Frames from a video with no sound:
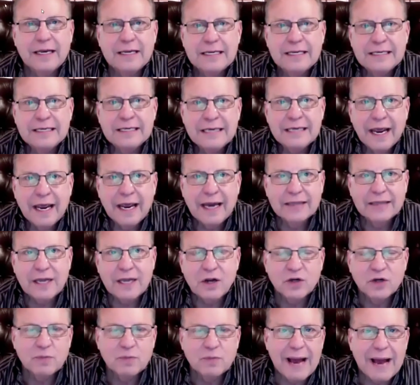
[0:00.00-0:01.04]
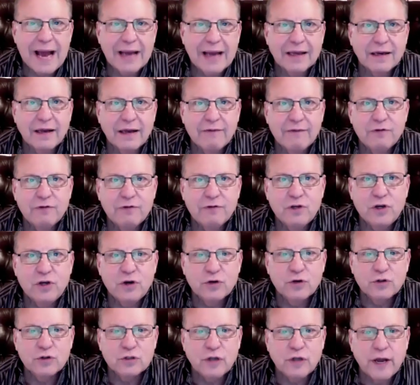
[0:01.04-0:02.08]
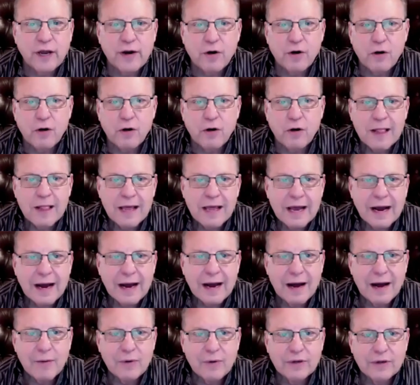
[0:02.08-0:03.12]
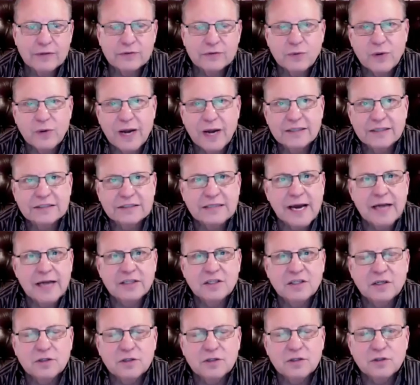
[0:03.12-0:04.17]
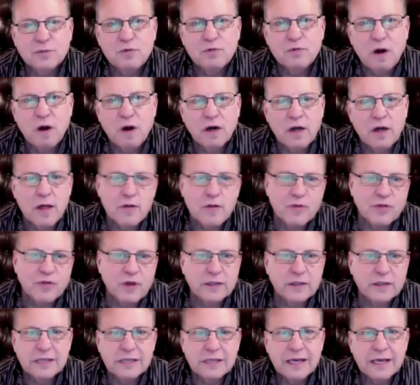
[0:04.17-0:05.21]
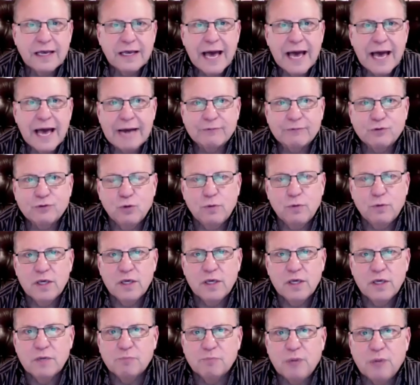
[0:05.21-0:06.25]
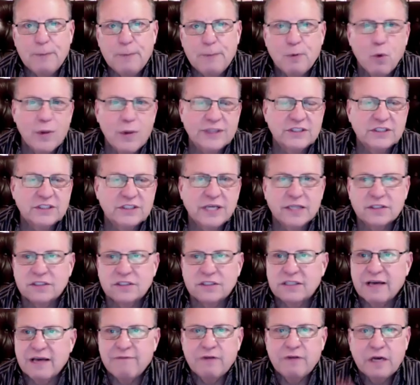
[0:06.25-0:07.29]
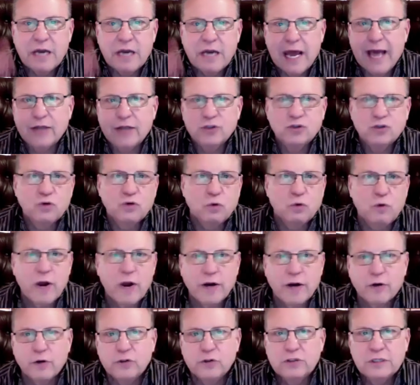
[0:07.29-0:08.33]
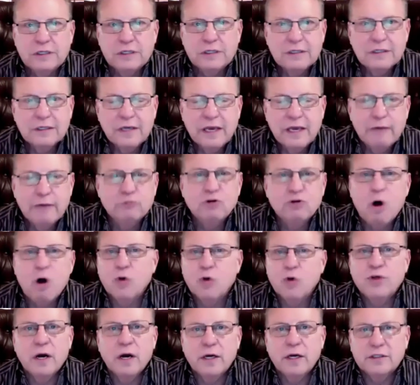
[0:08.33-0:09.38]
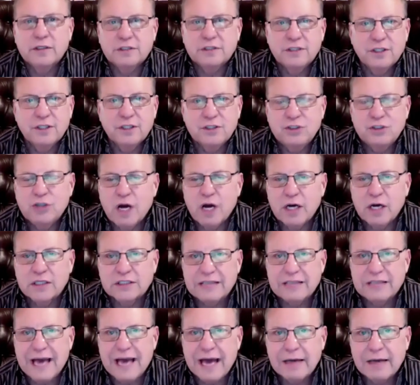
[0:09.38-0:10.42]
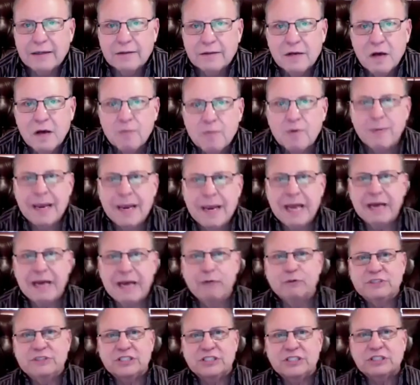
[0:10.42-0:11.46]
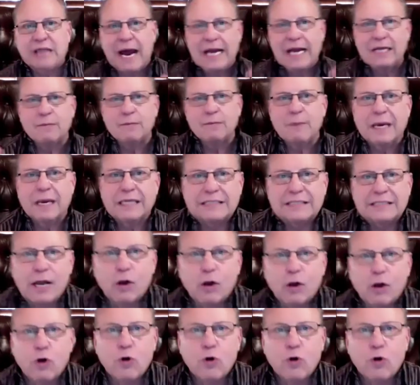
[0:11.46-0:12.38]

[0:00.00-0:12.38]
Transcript: And as I looked back 11 years later, when I decided to move on to other things, out of 2 million people, we'd set 7 national records. It was all youngest this, youngest that. But man, it was exciting because I learned I